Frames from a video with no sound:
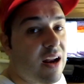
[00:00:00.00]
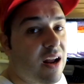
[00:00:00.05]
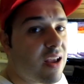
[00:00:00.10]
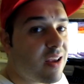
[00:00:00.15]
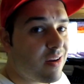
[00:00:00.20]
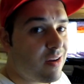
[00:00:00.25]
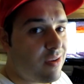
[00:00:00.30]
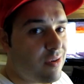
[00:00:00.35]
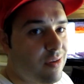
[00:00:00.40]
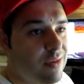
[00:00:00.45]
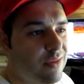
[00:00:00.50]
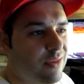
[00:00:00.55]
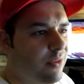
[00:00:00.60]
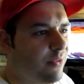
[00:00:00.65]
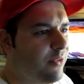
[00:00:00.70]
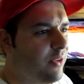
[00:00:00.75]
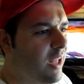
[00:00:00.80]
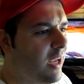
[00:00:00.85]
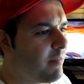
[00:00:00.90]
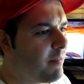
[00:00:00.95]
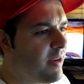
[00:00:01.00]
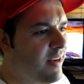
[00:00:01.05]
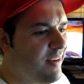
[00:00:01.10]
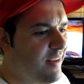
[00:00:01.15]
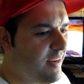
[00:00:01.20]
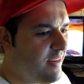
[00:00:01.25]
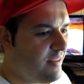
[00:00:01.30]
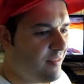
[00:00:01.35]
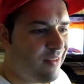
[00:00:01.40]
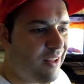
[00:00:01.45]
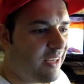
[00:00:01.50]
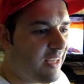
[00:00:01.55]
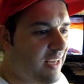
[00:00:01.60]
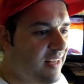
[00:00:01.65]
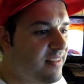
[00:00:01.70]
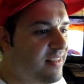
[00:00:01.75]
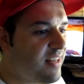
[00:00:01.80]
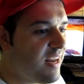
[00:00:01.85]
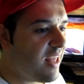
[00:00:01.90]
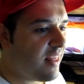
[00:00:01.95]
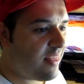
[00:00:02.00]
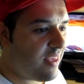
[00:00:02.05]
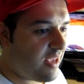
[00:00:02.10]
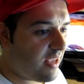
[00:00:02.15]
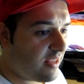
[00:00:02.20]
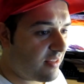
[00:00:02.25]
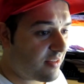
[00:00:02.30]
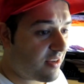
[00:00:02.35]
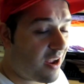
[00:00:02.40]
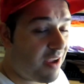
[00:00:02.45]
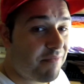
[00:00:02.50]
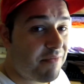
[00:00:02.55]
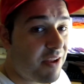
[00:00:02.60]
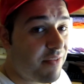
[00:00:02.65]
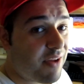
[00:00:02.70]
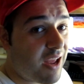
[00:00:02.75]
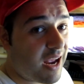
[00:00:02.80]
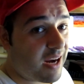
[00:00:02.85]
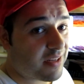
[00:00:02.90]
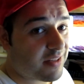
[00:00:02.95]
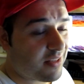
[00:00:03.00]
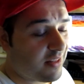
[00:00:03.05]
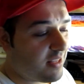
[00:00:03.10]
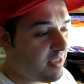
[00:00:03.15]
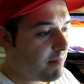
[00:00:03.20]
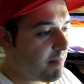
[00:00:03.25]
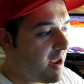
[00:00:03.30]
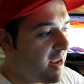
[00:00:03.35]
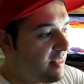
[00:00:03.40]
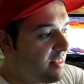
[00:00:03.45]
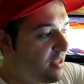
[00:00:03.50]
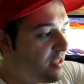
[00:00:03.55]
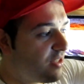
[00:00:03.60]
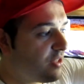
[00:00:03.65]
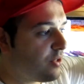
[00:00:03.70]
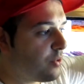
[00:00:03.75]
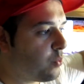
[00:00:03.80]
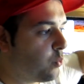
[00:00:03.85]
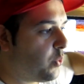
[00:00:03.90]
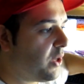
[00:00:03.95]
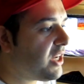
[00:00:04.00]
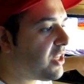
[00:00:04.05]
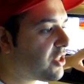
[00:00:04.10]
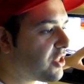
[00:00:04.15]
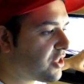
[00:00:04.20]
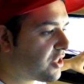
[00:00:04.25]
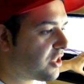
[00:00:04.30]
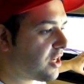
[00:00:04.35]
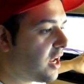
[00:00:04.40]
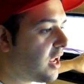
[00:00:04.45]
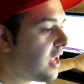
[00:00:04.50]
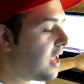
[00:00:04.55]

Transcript: and I only use it for like mundane like internet things. I've never actually made the switch,